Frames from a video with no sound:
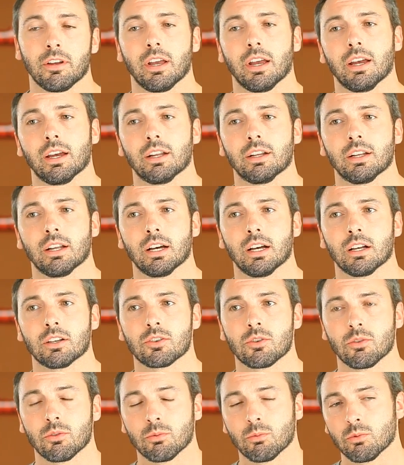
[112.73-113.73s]
And
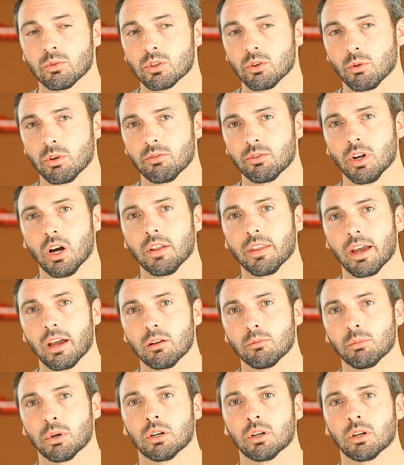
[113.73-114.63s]
so we've done that,